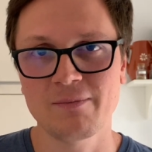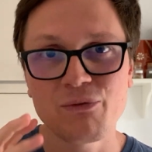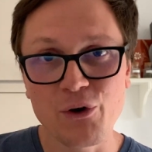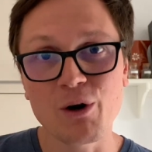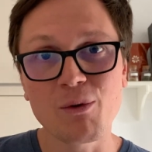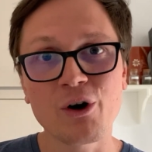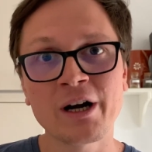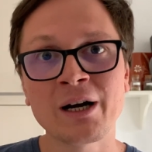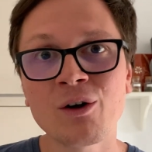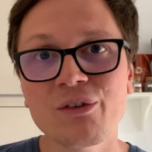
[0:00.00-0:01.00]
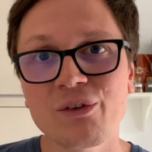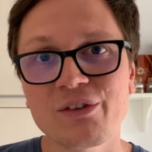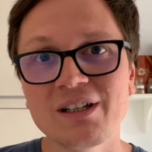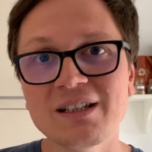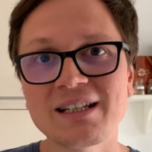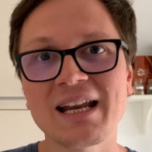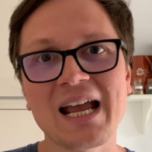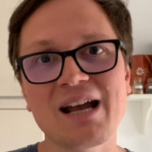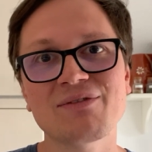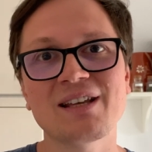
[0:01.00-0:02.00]
Furthermore, I also still didn't
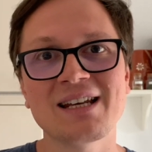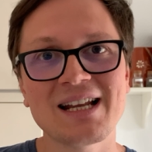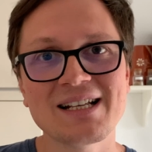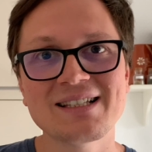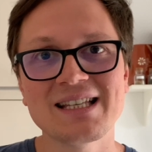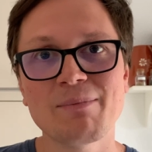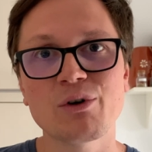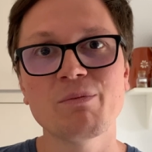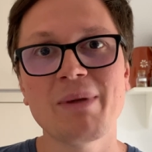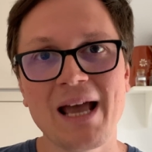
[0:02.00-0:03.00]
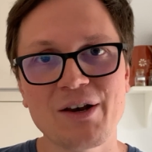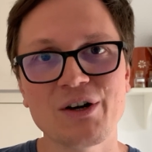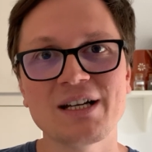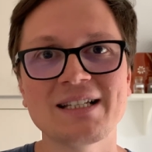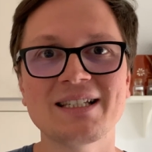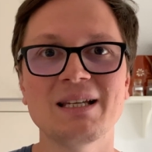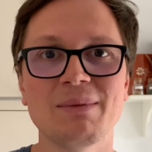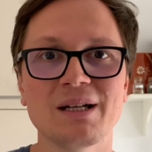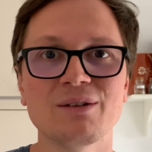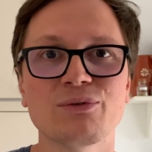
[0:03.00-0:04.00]
have that nice leopard pattern that's
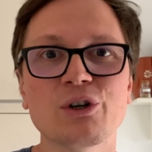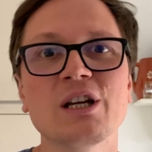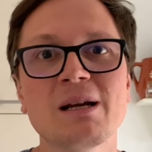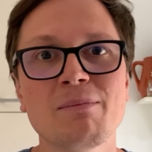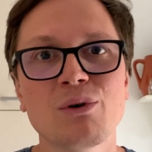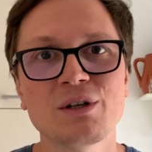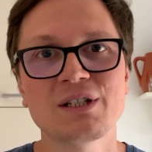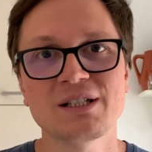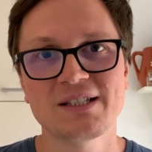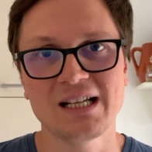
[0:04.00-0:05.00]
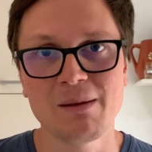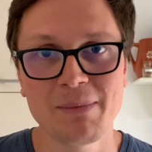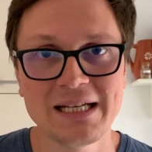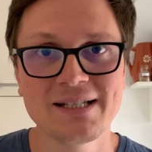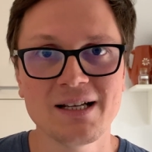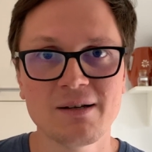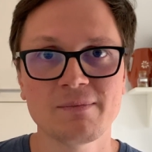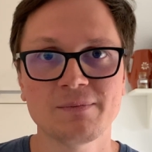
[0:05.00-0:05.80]
typical for a Neapolitan style pizza.